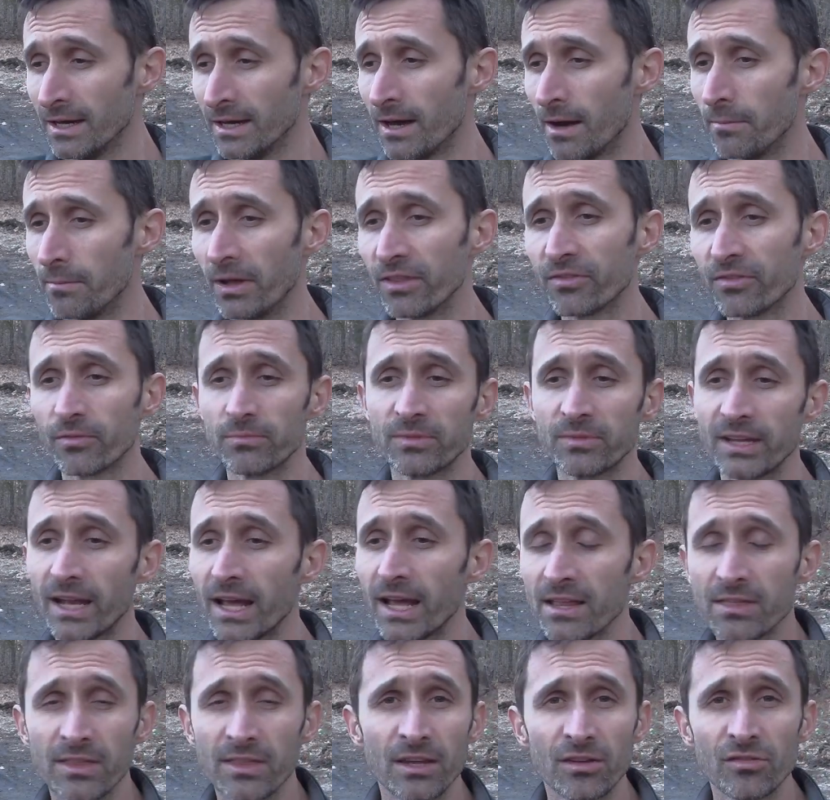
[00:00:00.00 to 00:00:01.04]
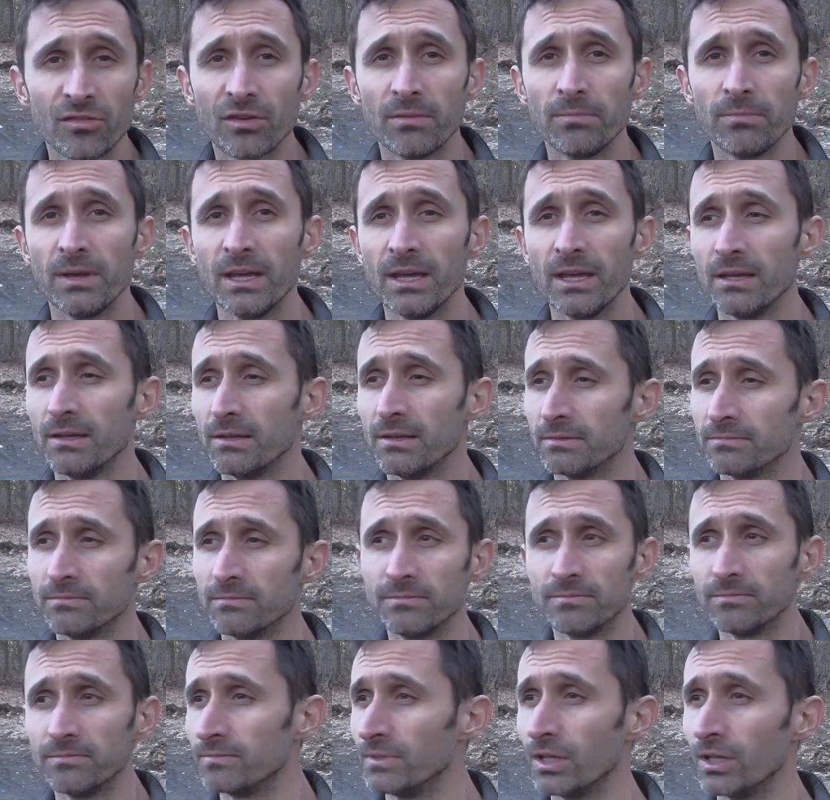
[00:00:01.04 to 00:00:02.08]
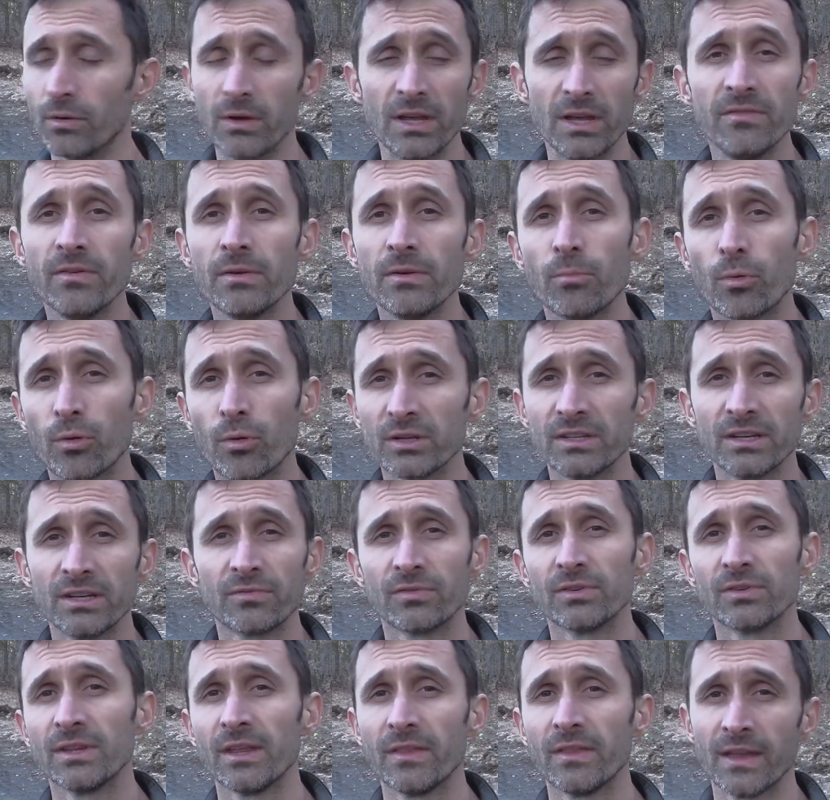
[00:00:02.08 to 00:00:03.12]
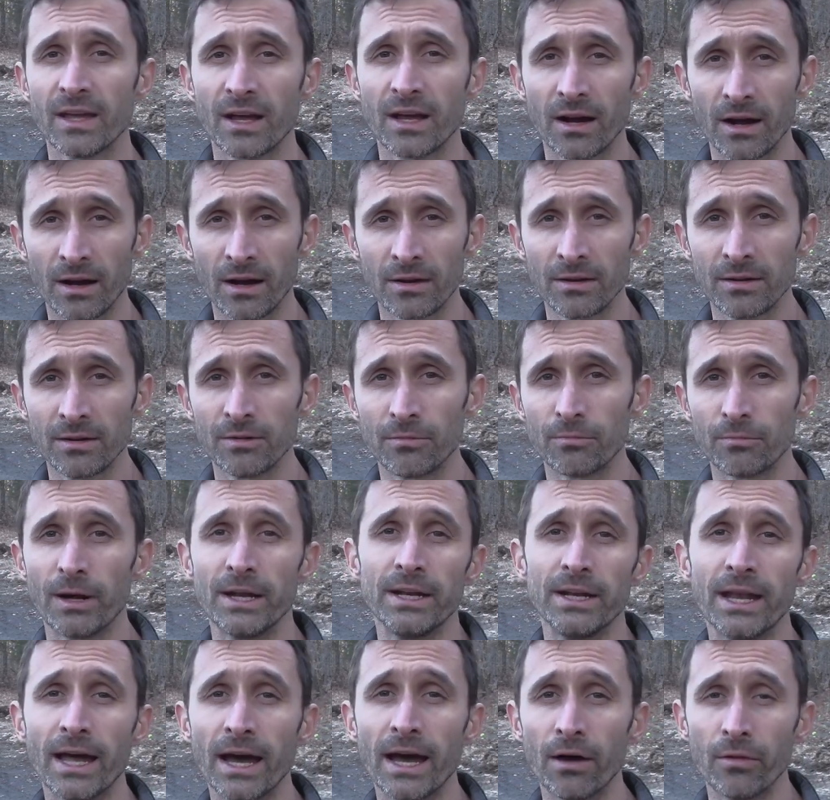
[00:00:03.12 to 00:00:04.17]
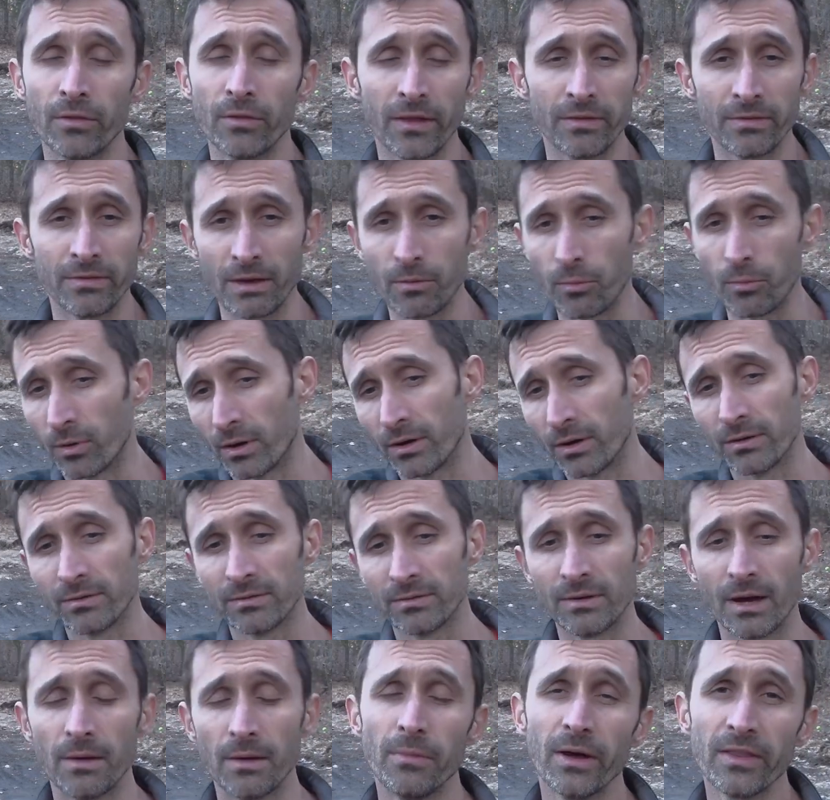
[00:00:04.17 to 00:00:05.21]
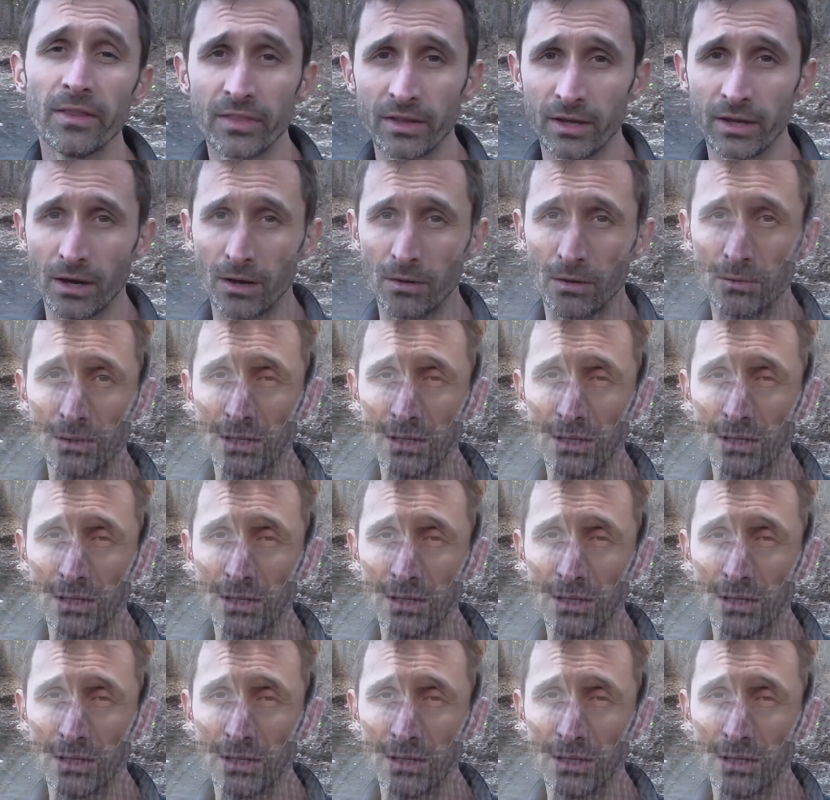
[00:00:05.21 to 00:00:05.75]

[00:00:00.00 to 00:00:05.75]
A month from today, things could be, you know, even more different than they are right now than they were a month ago.